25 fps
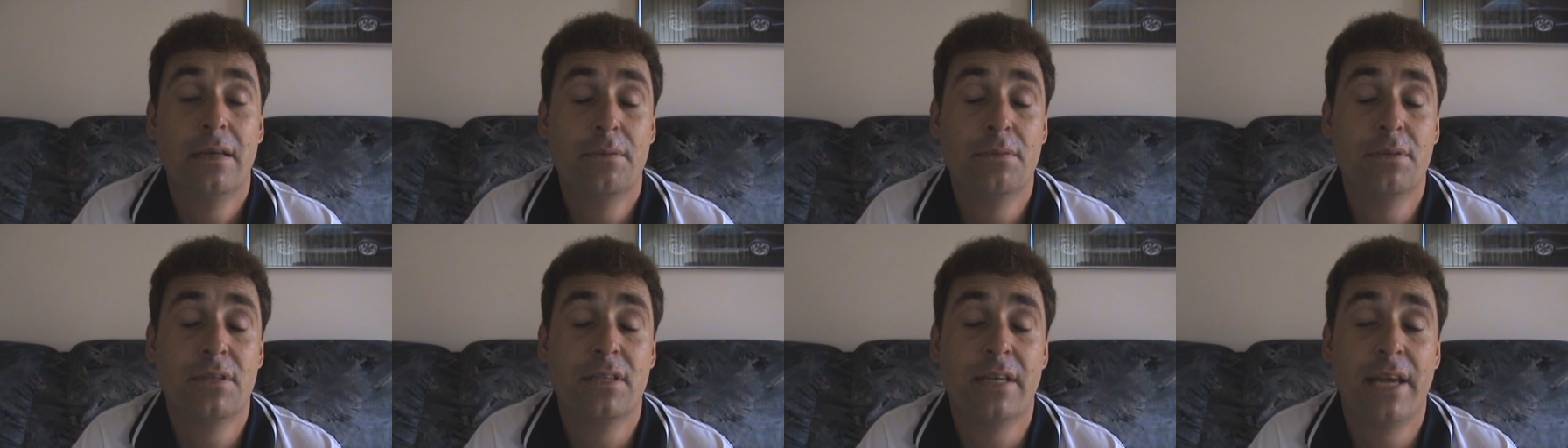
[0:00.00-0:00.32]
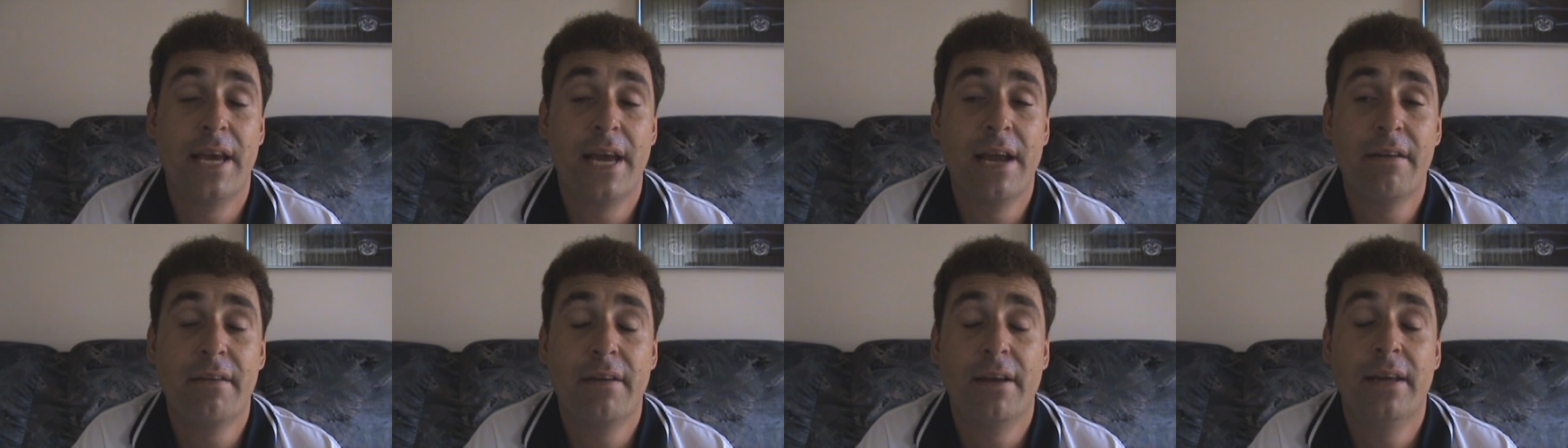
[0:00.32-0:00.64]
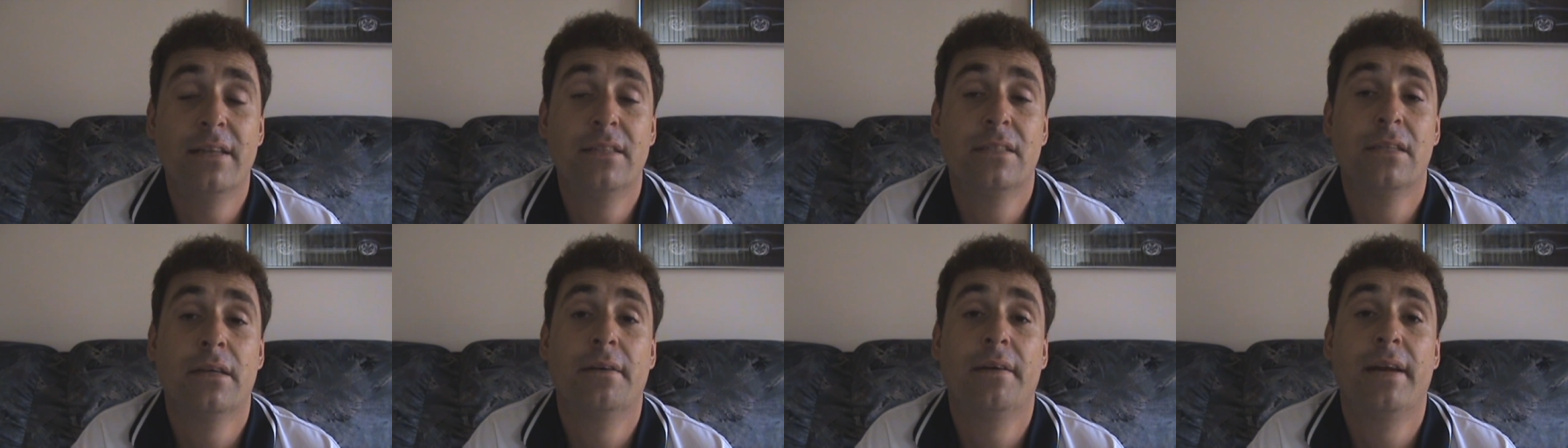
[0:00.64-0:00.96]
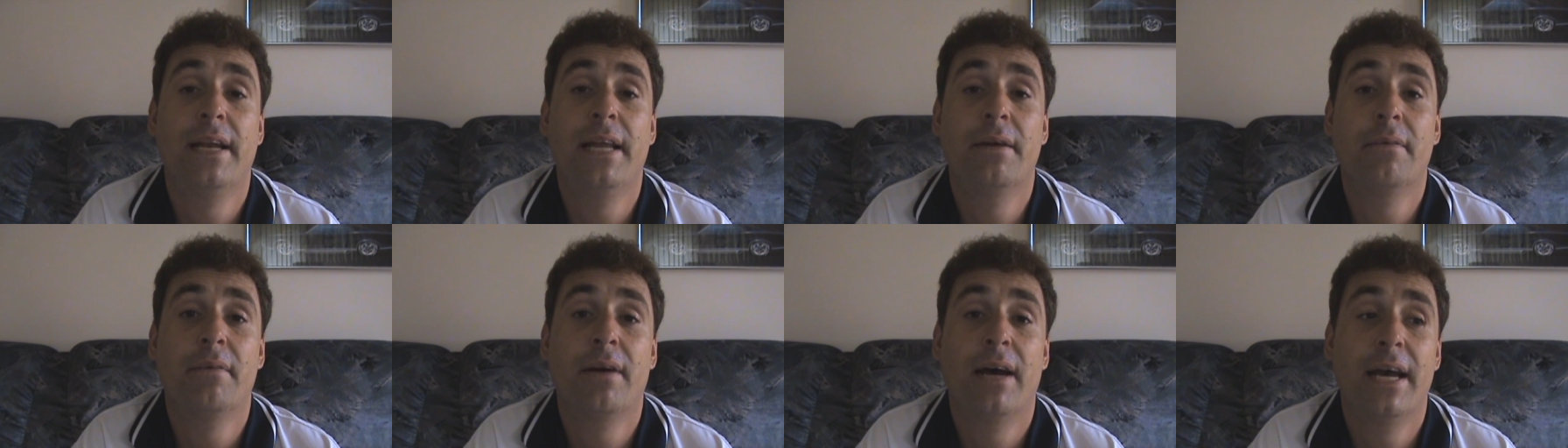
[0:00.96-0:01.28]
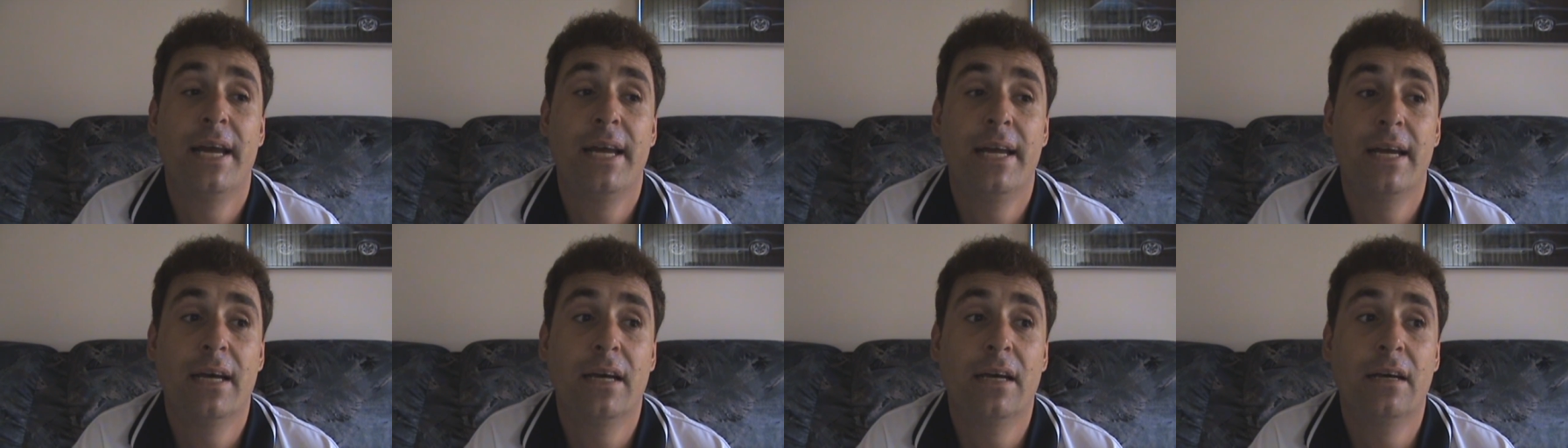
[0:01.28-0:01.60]
It was scary. So
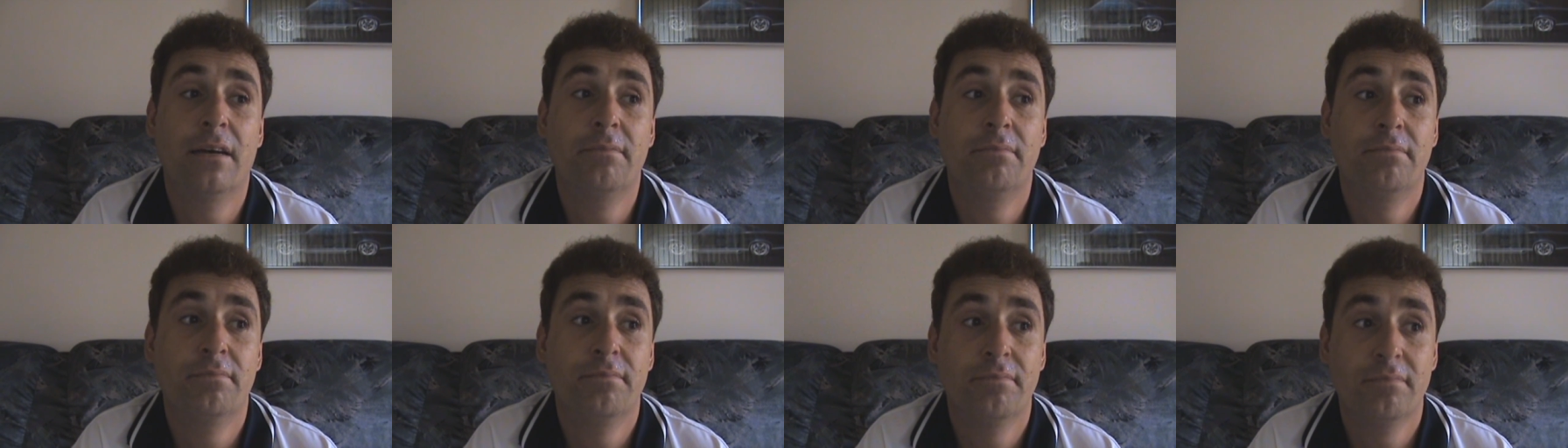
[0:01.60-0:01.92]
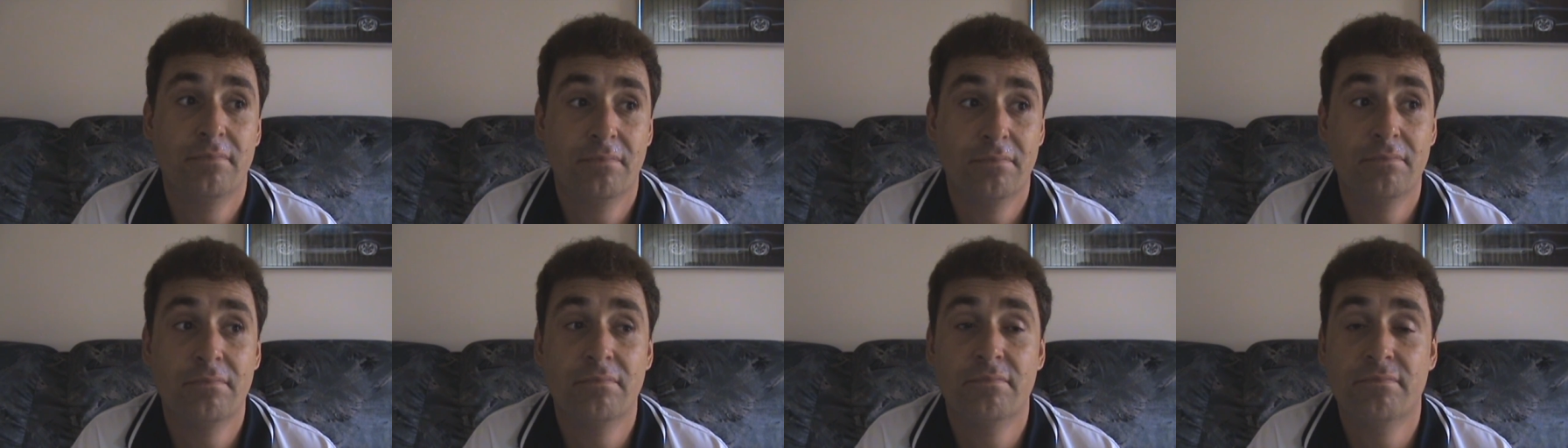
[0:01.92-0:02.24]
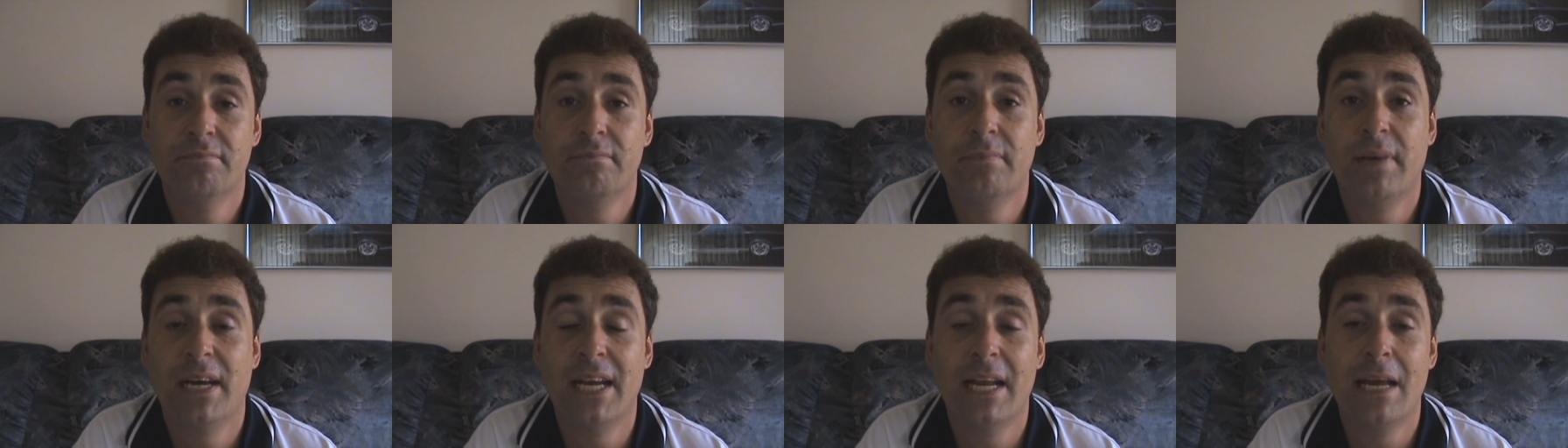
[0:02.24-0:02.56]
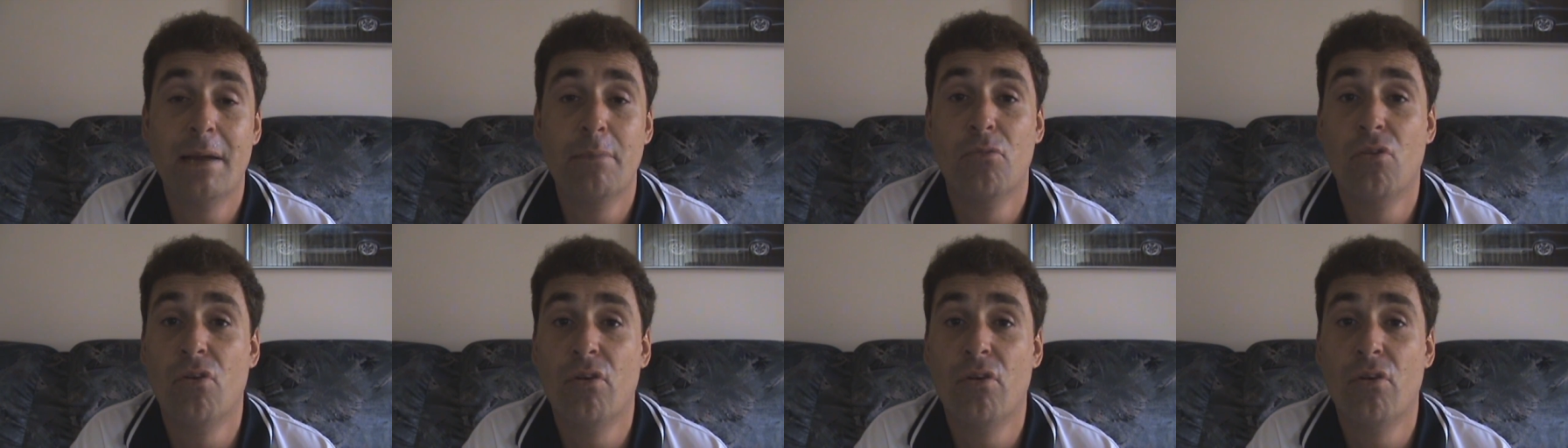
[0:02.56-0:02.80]
anyway, Monday